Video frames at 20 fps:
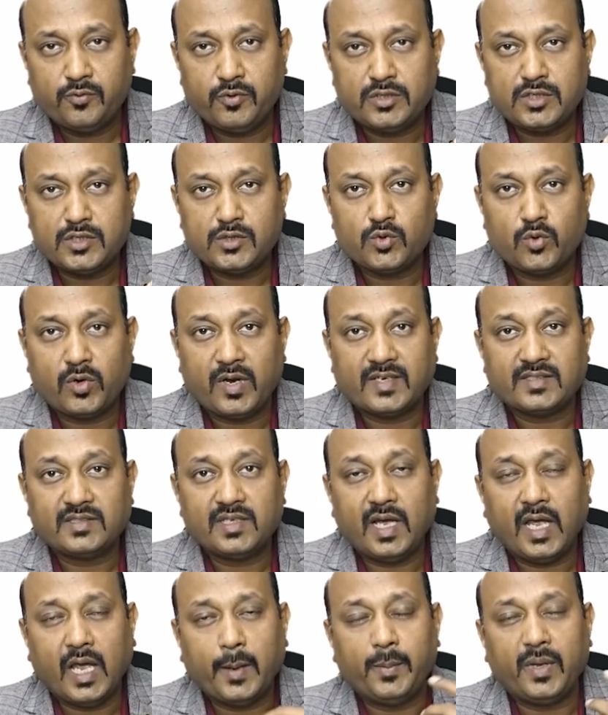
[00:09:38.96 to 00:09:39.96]
which is known as
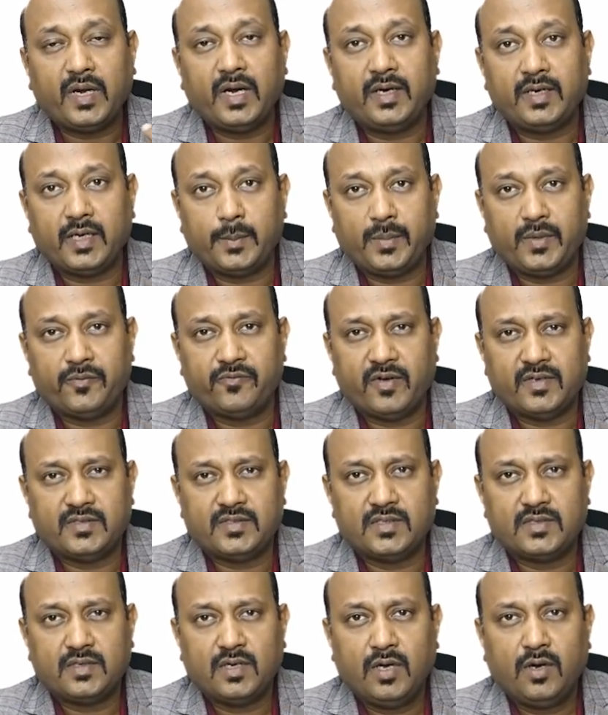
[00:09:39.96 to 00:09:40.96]
the aberrant
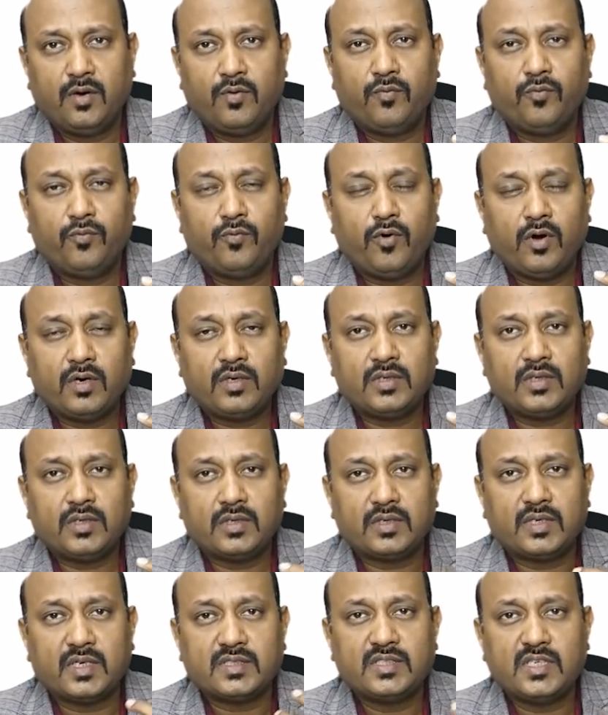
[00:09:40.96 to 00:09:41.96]
epiphysis. What
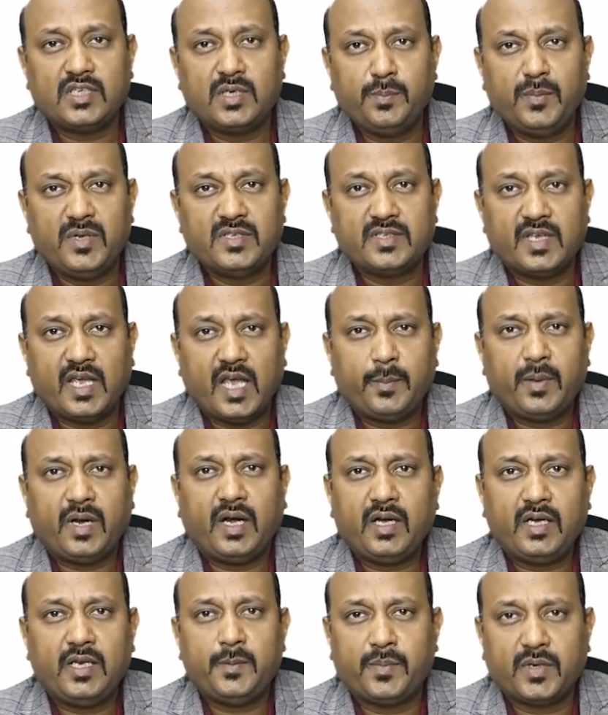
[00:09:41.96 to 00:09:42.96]
does it mean?
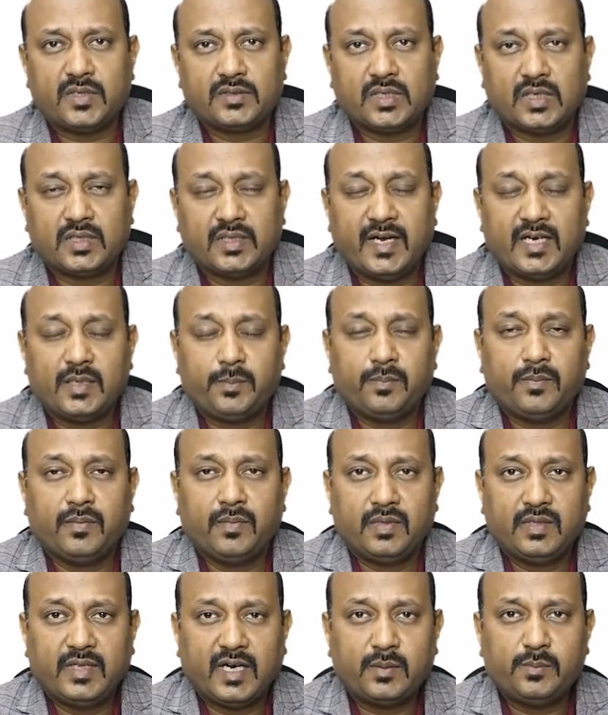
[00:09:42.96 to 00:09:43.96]
Aberrantly present.
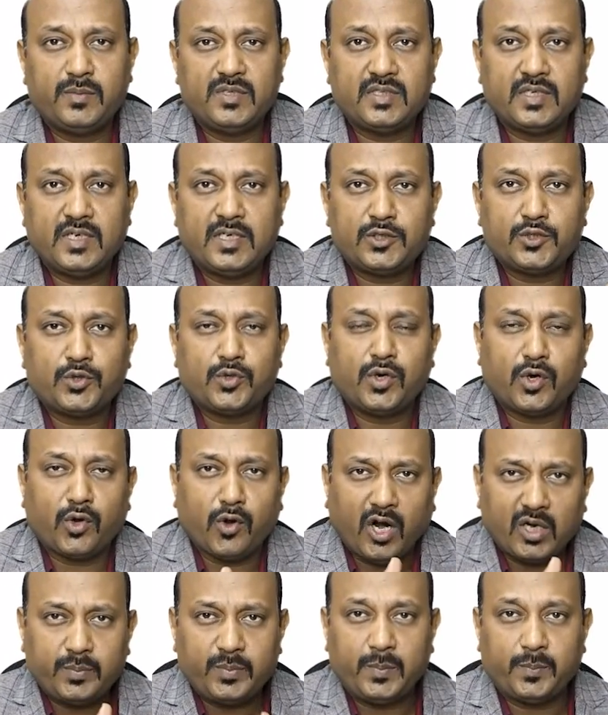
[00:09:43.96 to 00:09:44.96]
That means it should
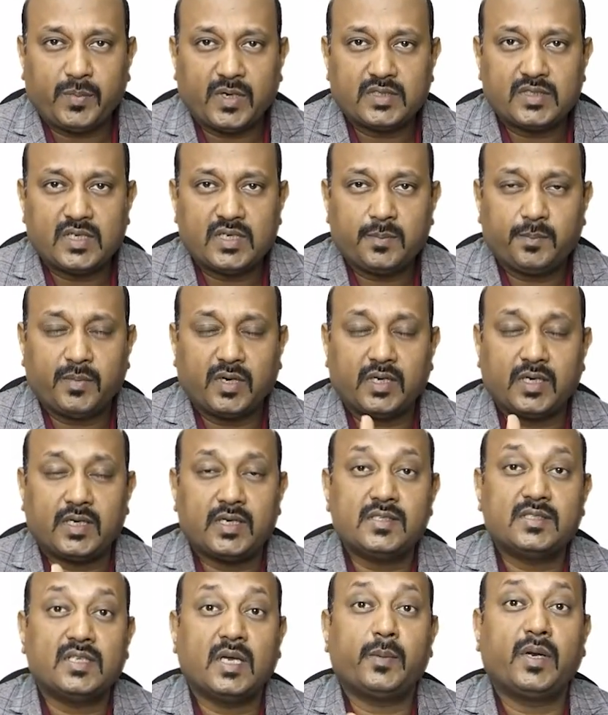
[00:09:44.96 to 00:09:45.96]
not be present, but it
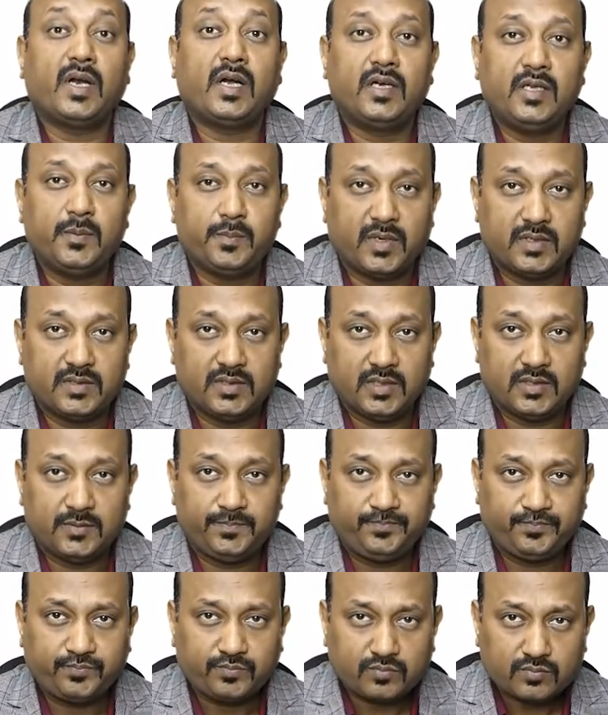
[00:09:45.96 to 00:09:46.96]
is aberrantly present.
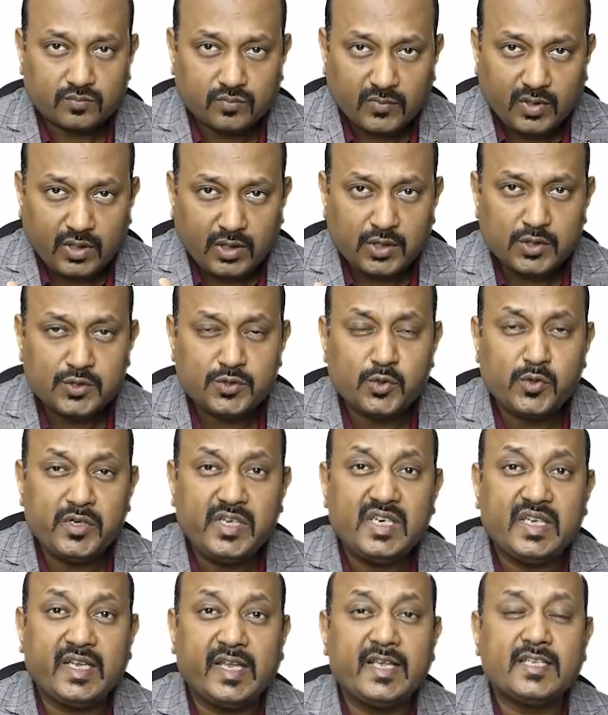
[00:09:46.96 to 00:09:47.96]
So
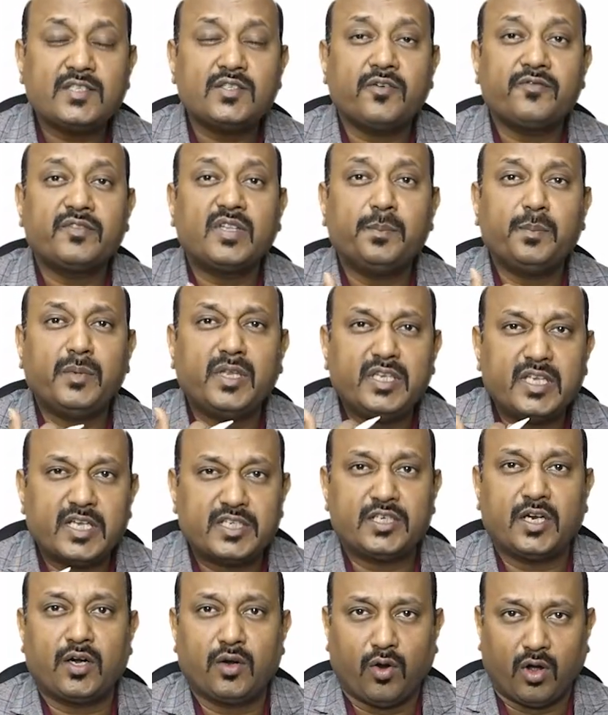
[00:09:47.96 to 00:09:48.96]
in case of the
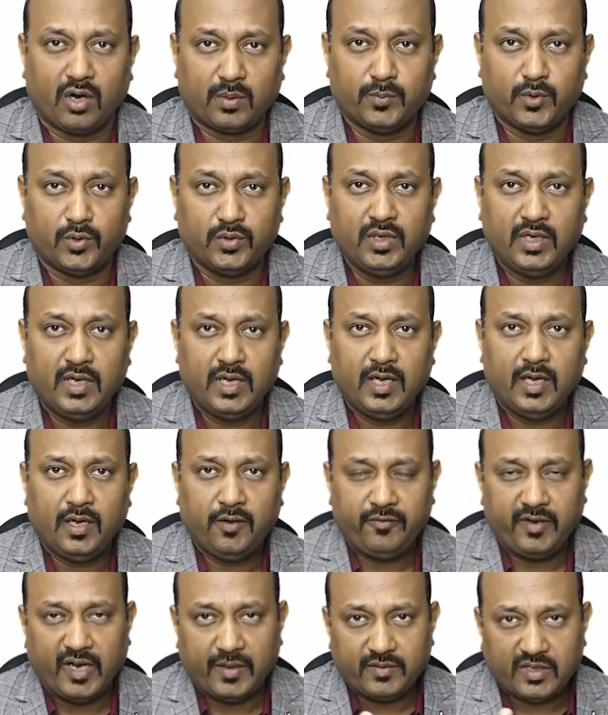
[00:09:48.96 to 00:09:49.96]
miniature long bone,
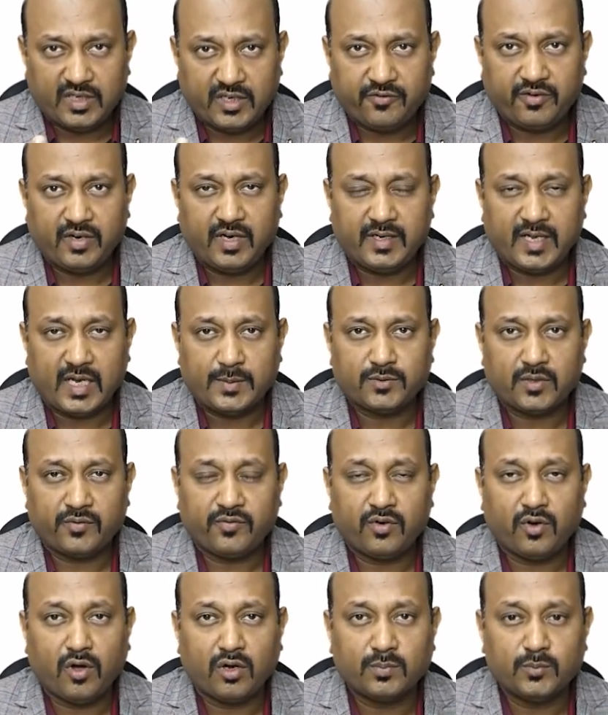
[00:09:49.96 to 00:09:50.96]
we have the different types of
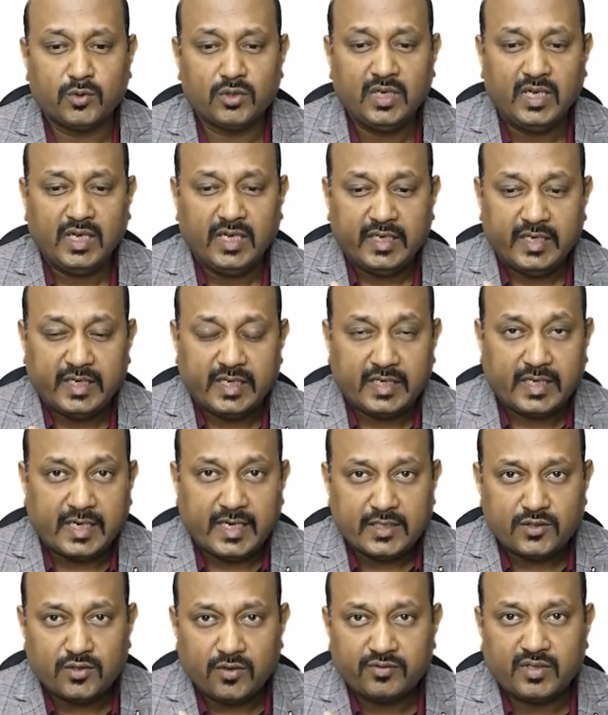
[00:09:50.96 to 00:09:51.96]
long bone. In
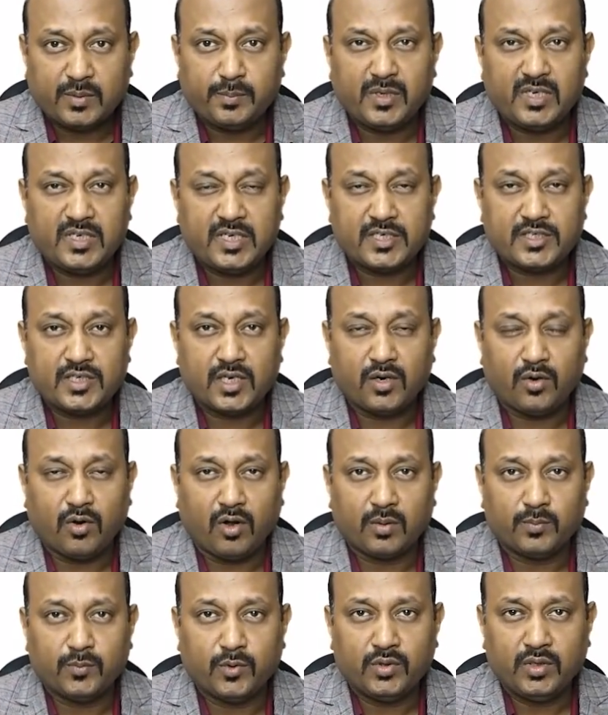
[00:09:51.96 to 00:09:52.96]
case of the miniature
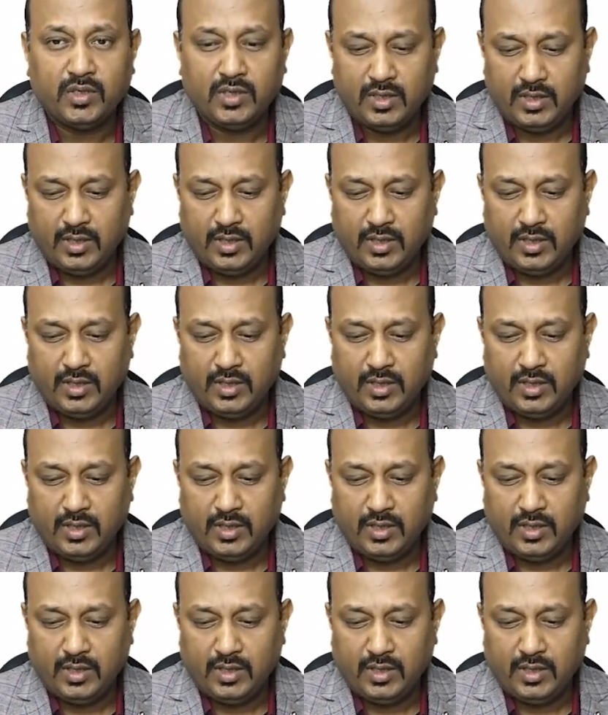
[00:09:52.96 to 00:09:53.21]
long bone,